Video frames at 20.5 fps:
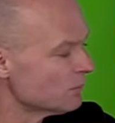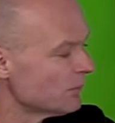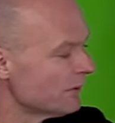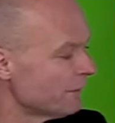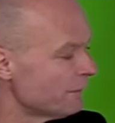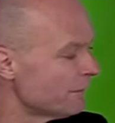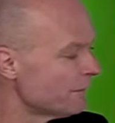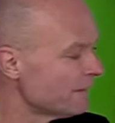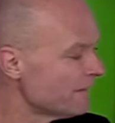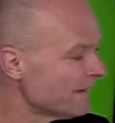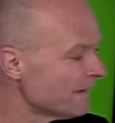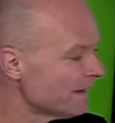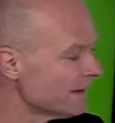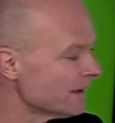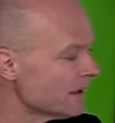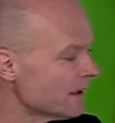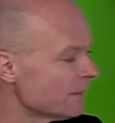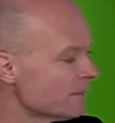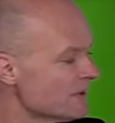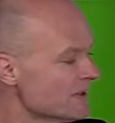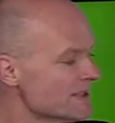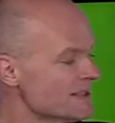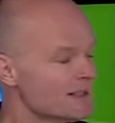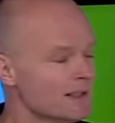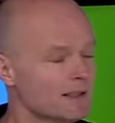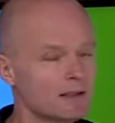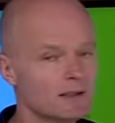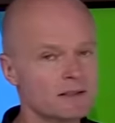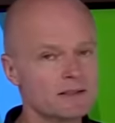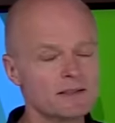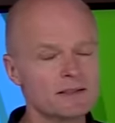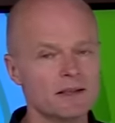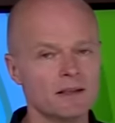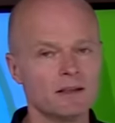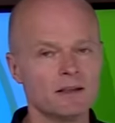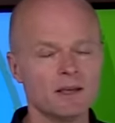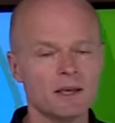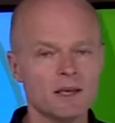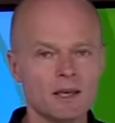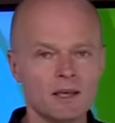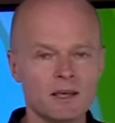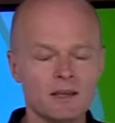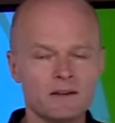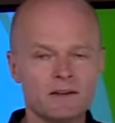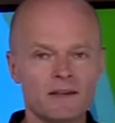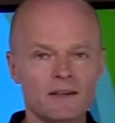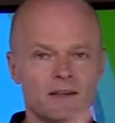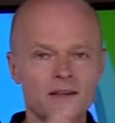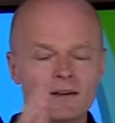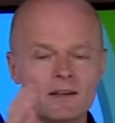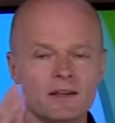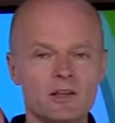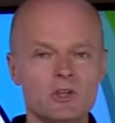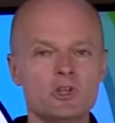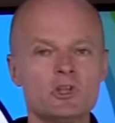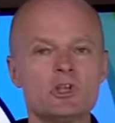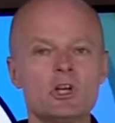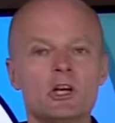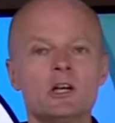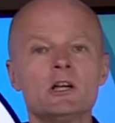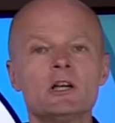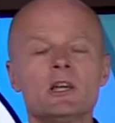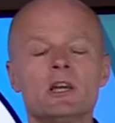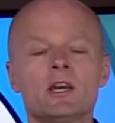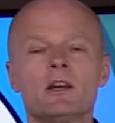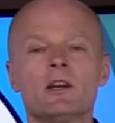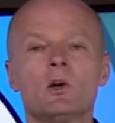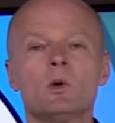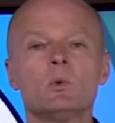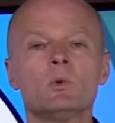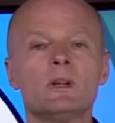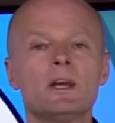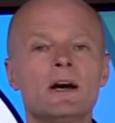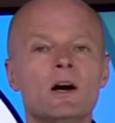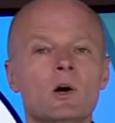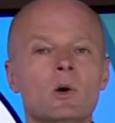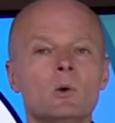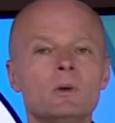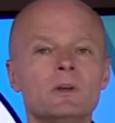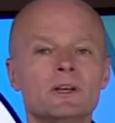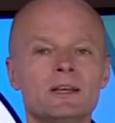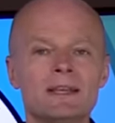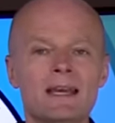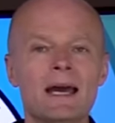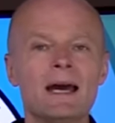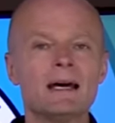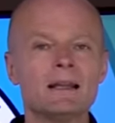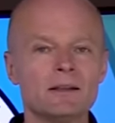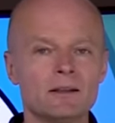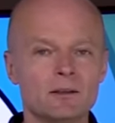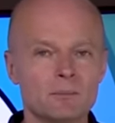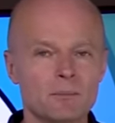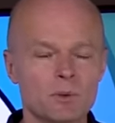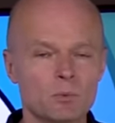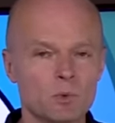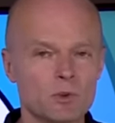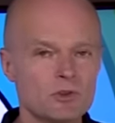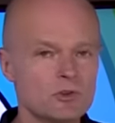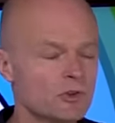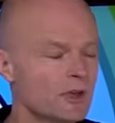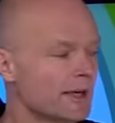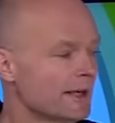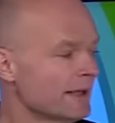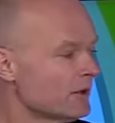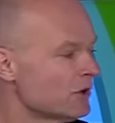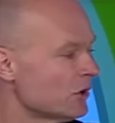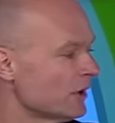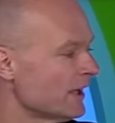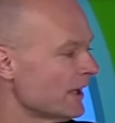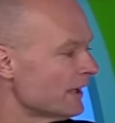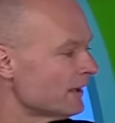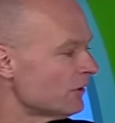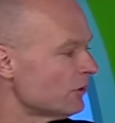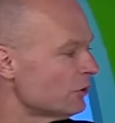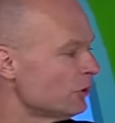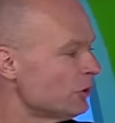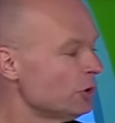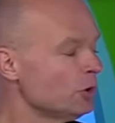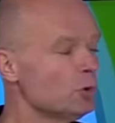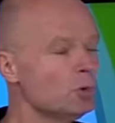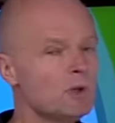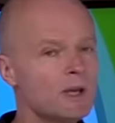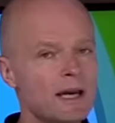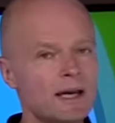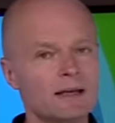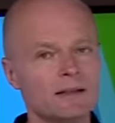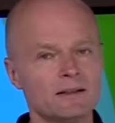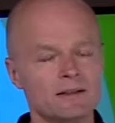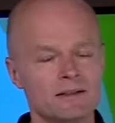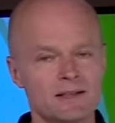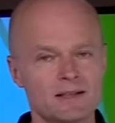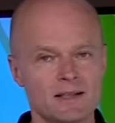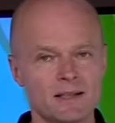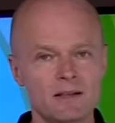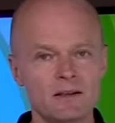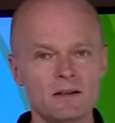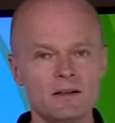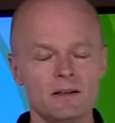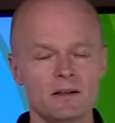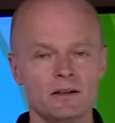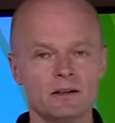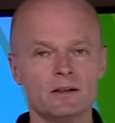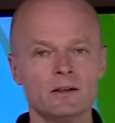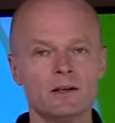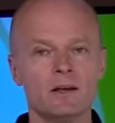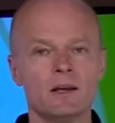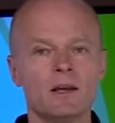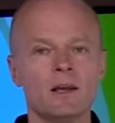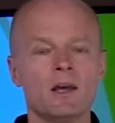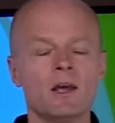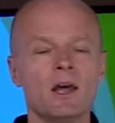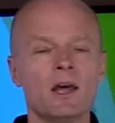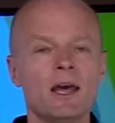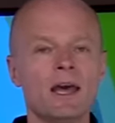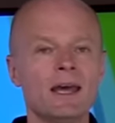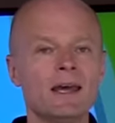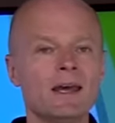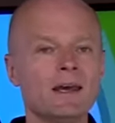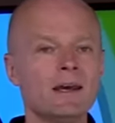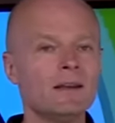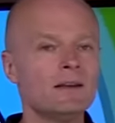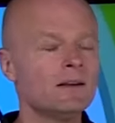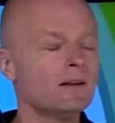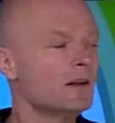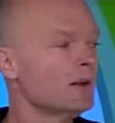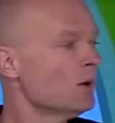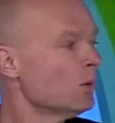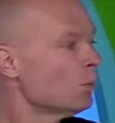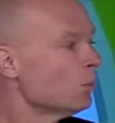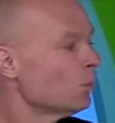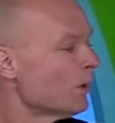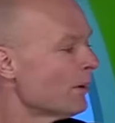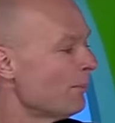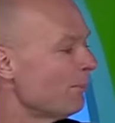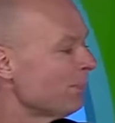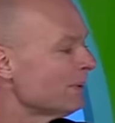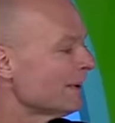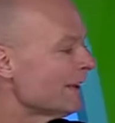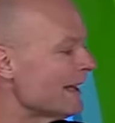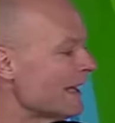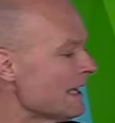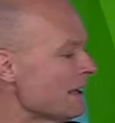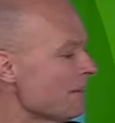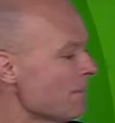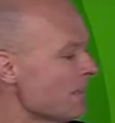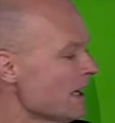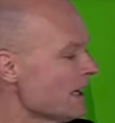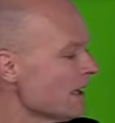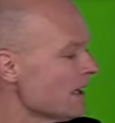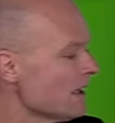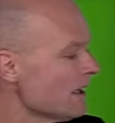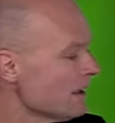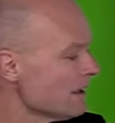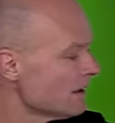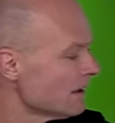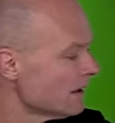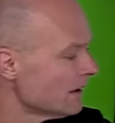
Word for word: and we're filling up the cells, and the jug can only hold 1 gallon, but we're trying to get 2 gallons in there, and we're blaming